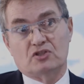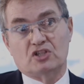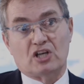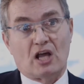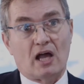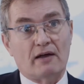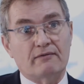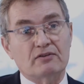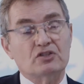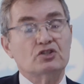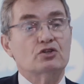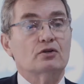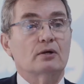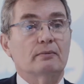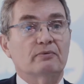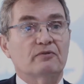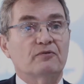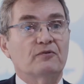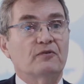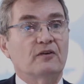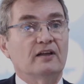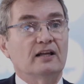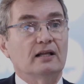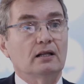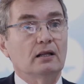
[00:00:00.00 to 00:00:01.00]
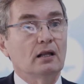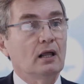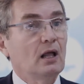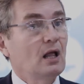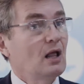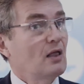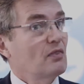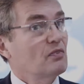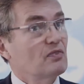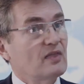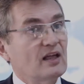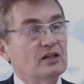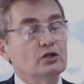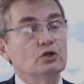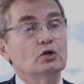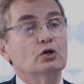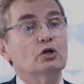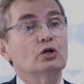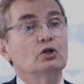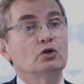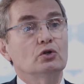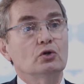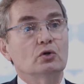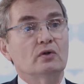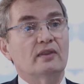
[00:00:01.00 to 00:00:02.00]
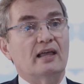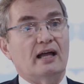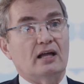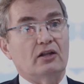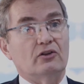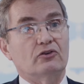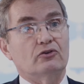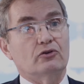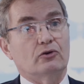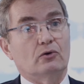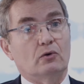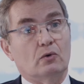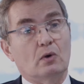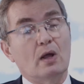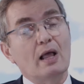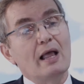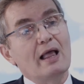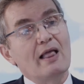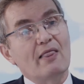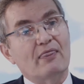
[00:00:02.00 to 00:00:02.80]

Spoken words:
JavaScript feel, then you can do that too.